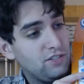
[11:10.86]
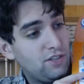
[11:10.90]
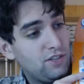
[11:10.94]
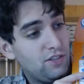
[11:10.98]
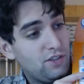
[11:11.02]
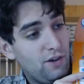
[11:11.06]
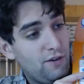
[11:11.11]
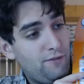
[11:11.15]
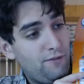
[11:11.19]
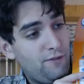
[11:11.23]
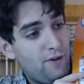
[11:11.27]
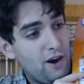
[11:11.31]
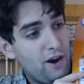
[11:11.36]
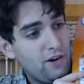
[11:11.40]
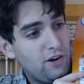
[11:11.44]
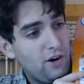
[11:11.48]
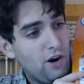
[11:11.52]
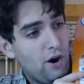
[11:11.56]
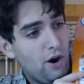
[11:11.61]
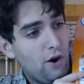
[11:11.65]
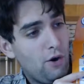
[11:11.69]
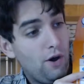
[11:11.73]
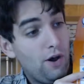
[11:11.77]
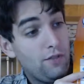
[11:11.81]
the
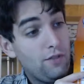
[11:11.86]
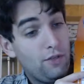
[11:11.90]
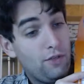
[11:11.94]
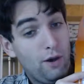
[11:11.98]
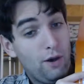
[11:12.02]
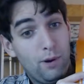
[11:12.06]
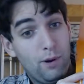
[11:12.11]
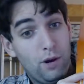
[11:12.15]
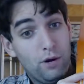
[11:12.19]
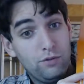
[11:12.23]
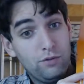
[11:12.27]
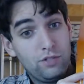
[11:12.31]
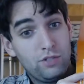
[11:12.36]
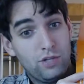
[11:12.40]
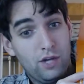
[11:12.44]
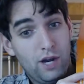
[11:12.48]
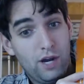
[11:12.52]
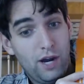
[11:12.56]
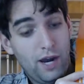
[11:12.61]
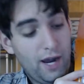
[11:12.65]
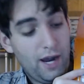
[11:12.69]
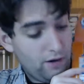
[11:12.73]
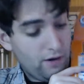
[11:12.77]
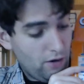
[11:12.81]
Funko, the poster,
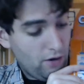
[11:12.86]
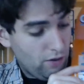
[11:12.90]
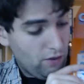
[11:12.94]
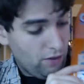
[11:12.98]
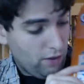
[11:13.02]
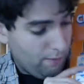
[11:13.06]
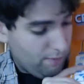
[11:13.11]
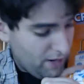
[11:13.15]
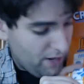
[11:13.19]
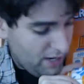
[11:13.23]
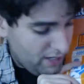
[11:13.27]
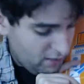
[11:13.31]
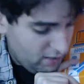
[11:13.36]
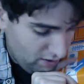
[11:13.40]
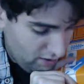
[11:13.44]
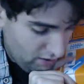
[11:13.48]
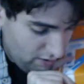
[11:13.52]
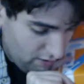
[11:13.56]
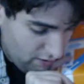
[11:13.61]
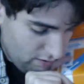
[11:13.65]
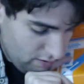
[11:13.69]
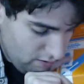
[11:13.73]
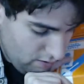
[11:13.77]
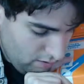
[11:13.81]
and the
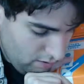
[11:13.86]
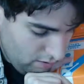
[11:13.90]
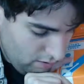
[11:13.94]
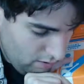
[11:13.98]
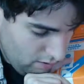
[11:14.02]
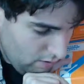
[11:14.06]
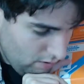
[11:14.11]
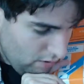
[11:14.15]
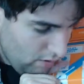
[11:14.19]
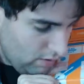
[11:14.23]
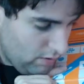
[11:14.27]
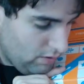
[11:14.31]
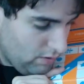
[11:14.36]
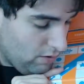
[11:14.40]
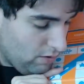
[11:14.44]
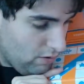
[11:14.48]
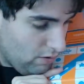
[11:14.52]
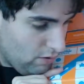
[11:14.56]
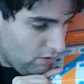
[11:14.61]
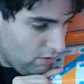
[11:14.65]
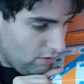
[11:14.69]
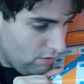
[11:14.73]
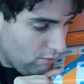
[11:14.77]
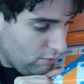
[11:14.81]
button.
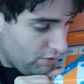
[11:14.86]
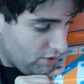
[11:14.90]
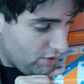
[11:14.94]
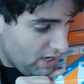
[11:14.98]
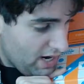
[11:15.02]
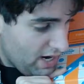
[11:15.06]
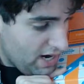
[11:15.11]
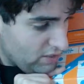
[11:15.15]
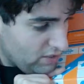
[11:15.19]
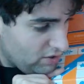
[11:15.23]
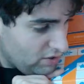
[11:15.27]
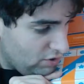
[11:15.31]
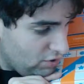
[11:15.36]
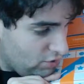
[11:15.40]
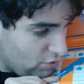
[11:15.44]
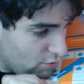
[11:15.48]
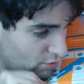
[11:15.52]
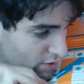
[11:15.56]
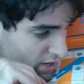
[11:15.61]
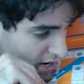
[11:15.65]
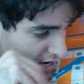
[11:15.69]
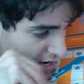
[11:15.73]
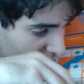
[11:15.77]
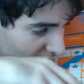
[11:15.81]
Which I actually
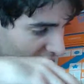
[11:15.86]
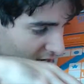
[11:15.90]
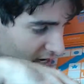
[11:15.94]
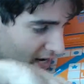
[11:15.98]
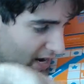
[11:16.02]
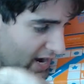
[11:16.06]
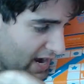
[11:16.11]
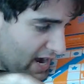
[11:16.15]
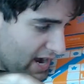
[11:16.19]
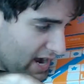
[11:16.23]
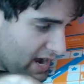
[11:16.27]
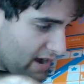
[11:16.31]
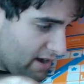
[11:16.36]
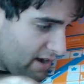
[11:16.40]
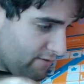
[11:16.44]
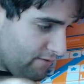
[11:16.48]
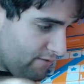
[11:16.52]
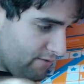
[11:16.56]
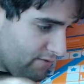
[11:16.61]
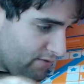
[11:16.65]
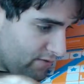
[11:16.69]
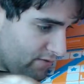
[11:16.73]
do not have